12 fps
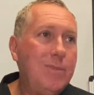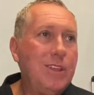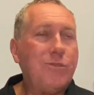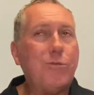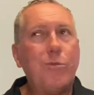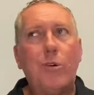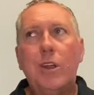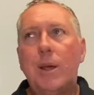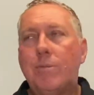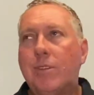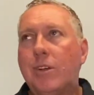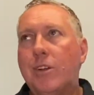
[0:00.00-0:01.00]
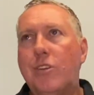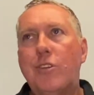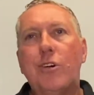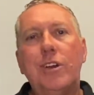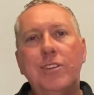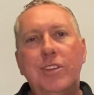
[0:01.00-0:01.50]
It's right up to like
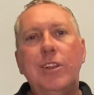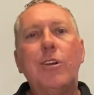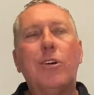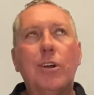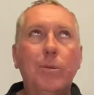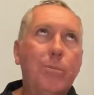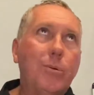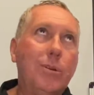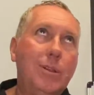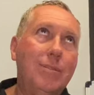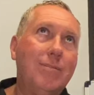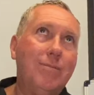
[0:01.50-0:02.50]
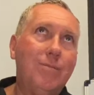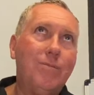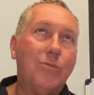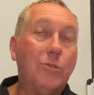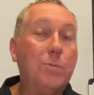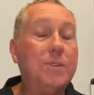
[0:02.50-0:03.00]

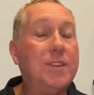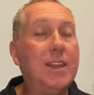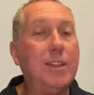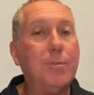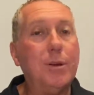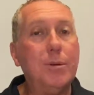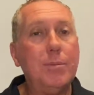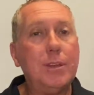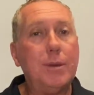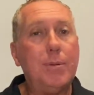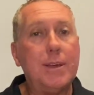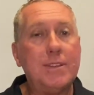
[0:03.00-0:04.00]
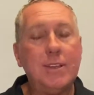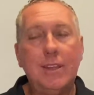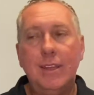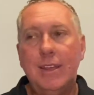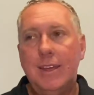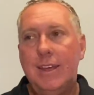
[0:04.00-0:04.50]
99.4% at the moment capacity.